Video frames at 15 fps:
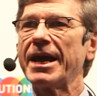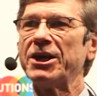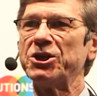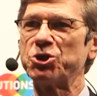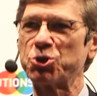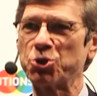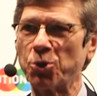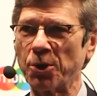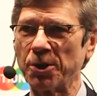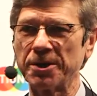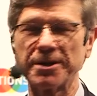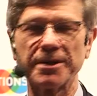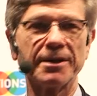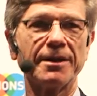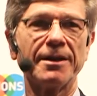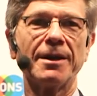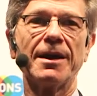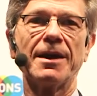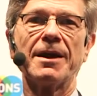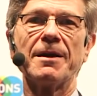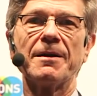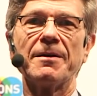In short,
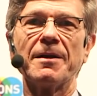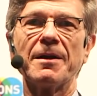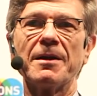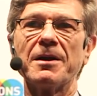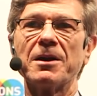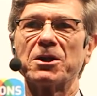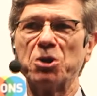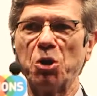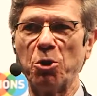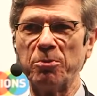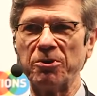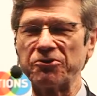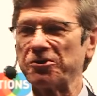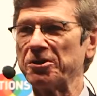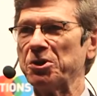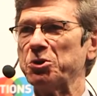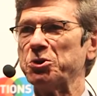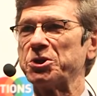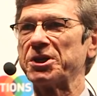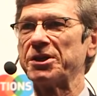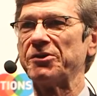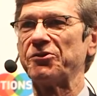Global
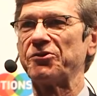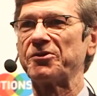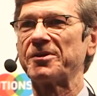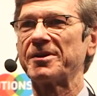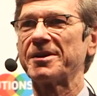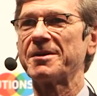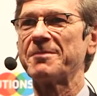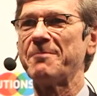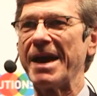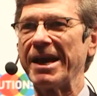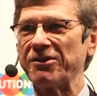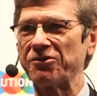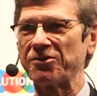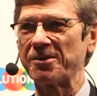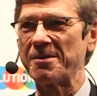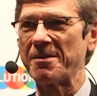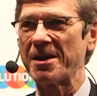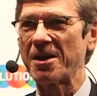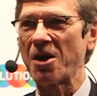Solutions makes